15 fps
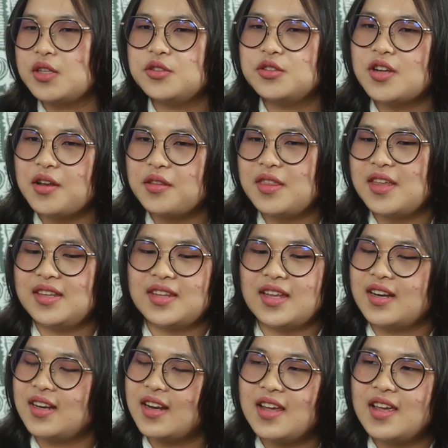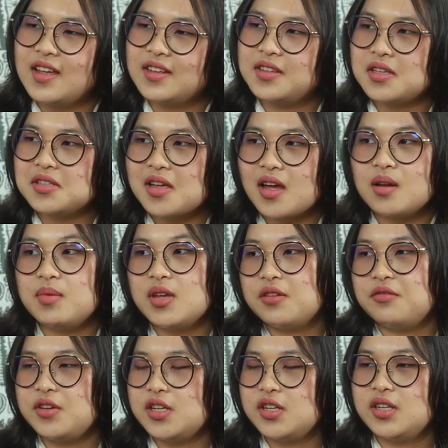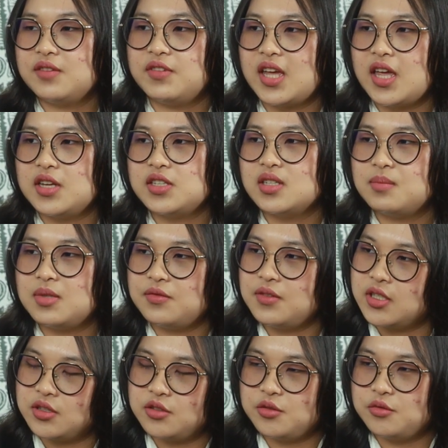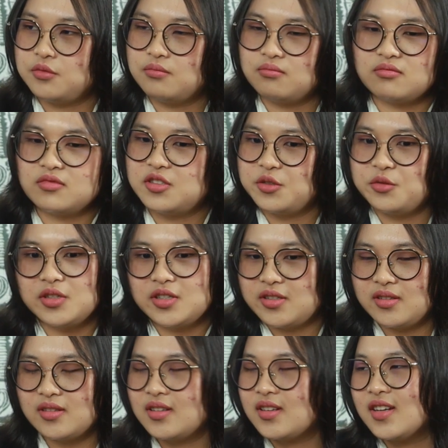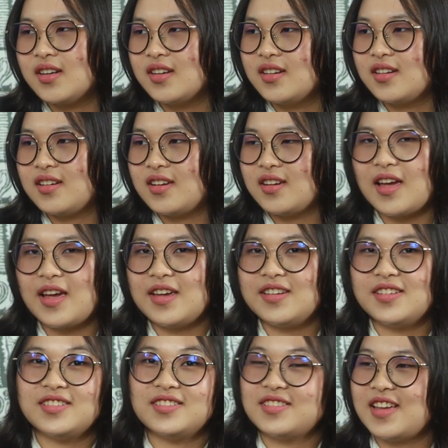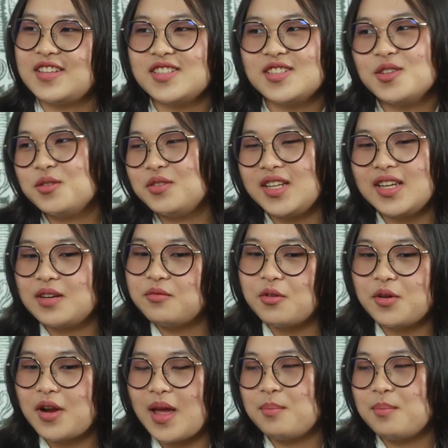I do not think that there's gonna be a reunification between the two sooner. I just don't think it won't